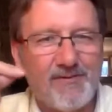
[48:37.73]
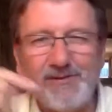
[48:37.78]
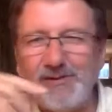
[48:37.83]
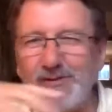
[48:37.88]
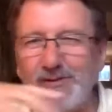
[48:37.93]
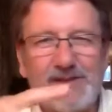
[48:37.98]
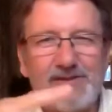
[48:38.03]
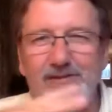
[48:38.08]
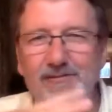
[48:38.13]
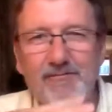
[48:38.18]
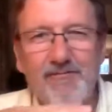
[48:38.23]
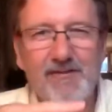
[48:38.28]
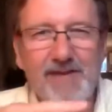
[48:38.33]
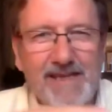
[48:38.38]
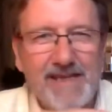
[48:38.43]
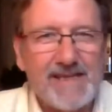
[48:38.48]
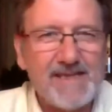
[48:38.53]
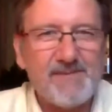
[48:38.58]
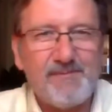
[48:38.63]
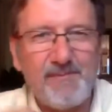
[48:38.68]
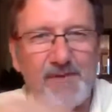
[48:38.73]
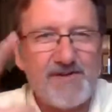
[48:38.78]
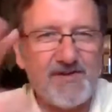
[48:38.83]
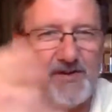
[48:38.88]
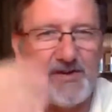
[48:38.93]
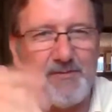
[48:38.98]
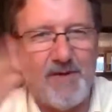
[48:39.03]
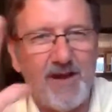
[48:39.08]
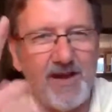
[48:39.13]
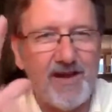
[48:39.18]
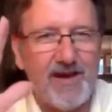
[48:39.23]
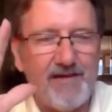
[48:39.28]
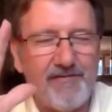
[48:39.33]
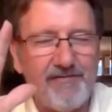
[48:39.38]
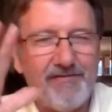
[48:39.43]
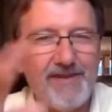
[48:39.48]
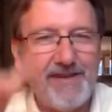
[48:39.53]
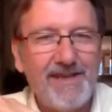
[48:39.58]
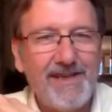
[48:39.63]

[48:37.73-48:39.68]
I don't want to get this person out of my life,